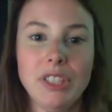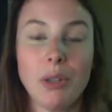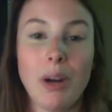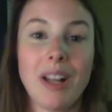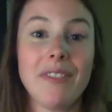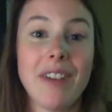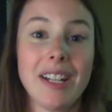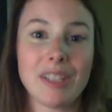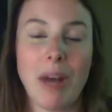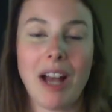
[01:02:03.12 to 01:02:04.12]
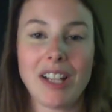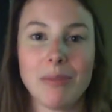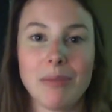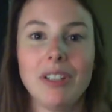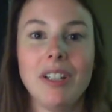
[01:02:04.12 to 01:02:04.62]
qualified as
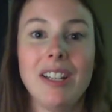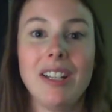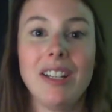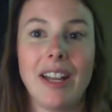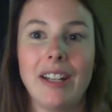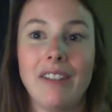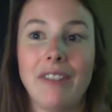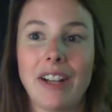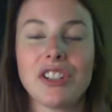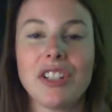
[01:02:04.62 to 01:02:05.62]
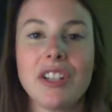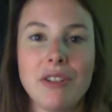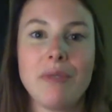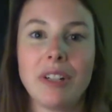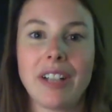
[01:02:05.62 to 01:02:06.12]
possible, then eventually
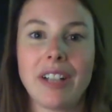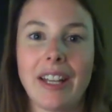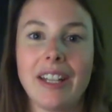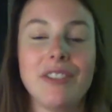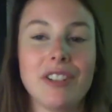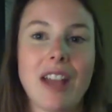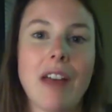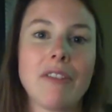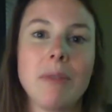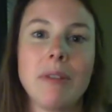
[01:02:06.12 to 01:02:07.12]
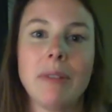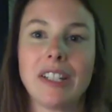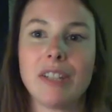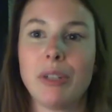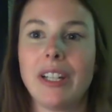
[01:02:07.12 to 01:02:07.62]
you will get it. You just have to be
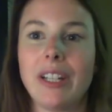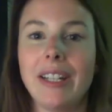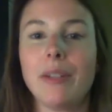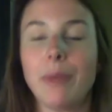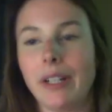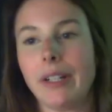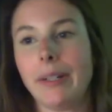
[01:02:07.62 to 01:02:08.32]
willing to put in the work.